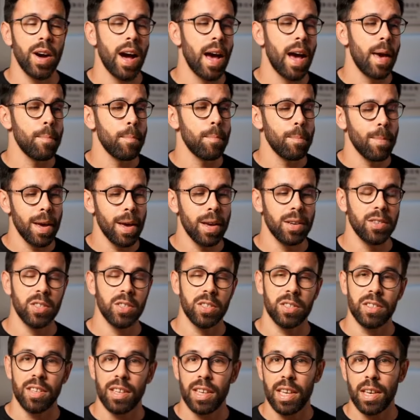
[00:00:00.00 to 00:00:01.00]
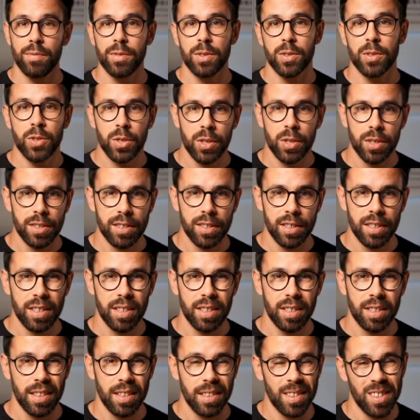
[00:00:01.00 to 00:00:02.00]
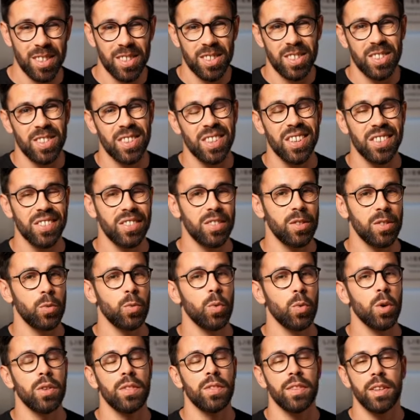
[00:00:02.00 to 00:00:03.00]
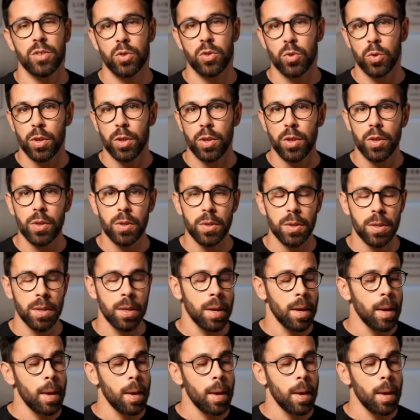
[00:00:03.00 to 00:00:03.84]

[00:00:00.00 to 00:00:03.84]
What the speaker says: I mention a given shortcut that is not the one that you use,